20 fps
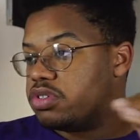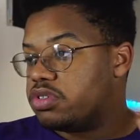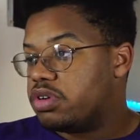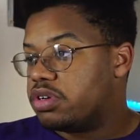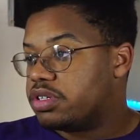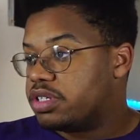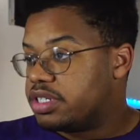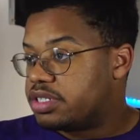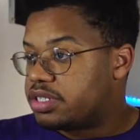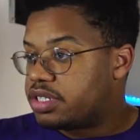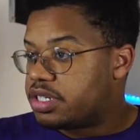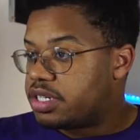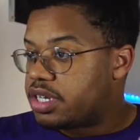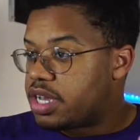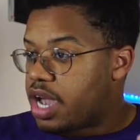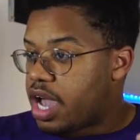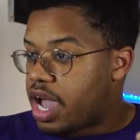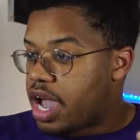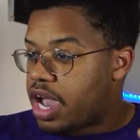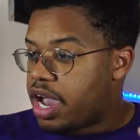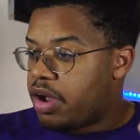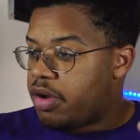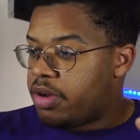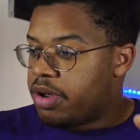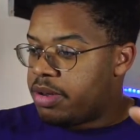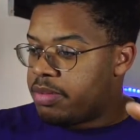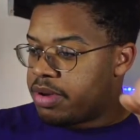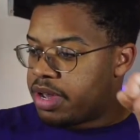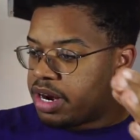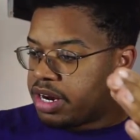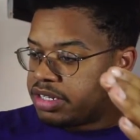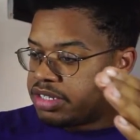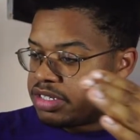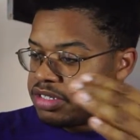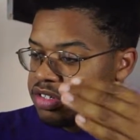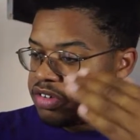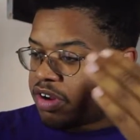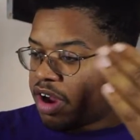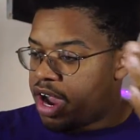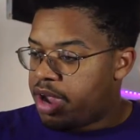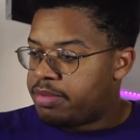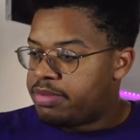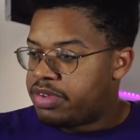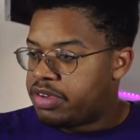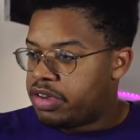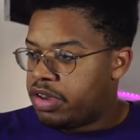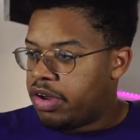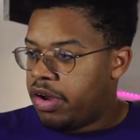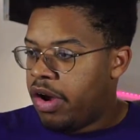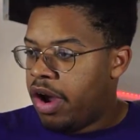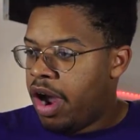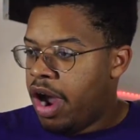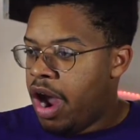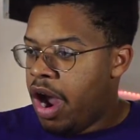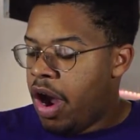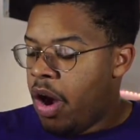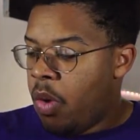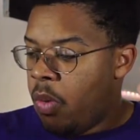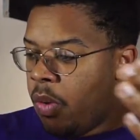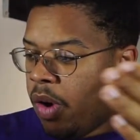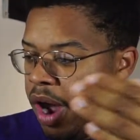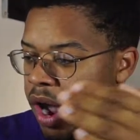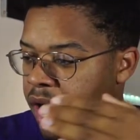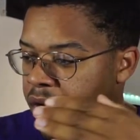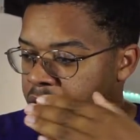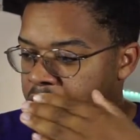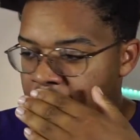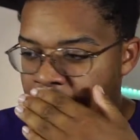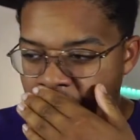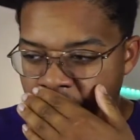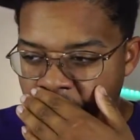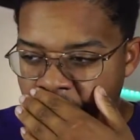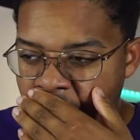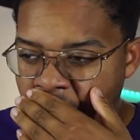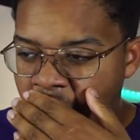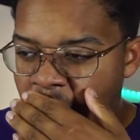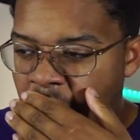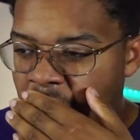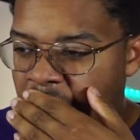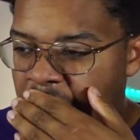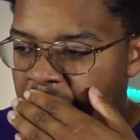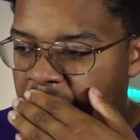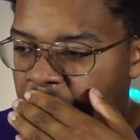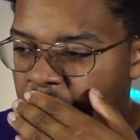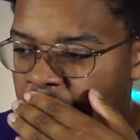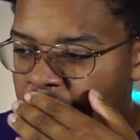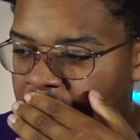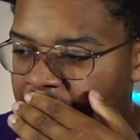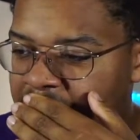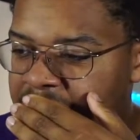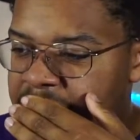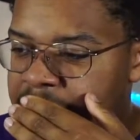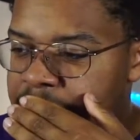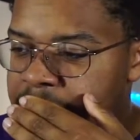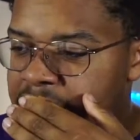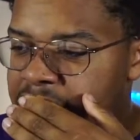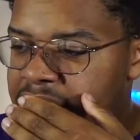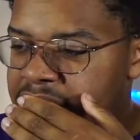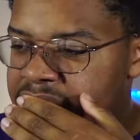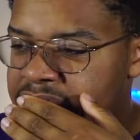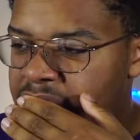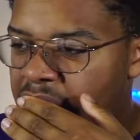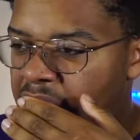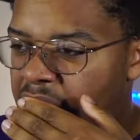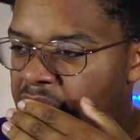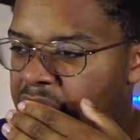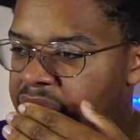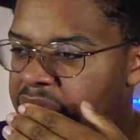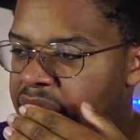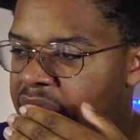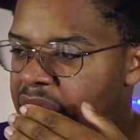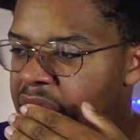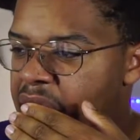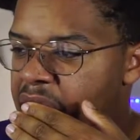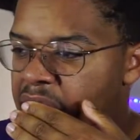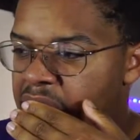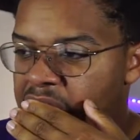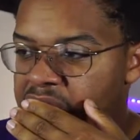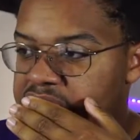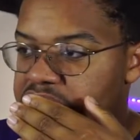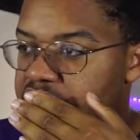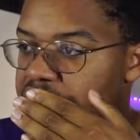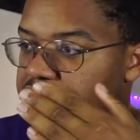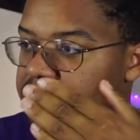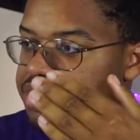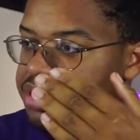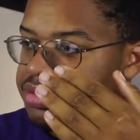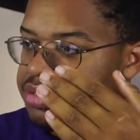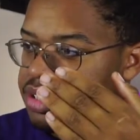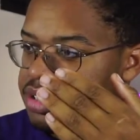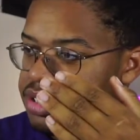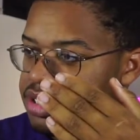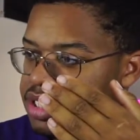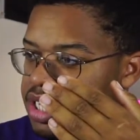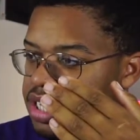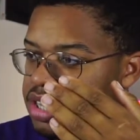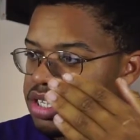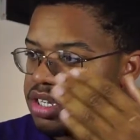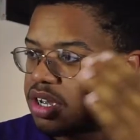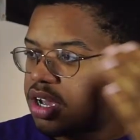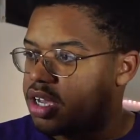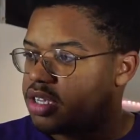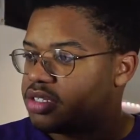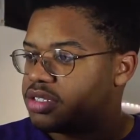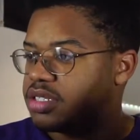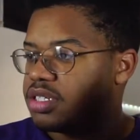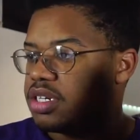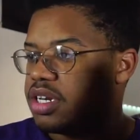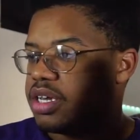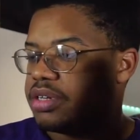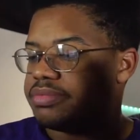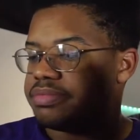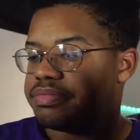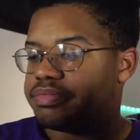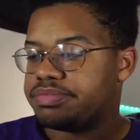who are listening, I am gonna describe to you what is being shown. Lord, I just got the yawns today.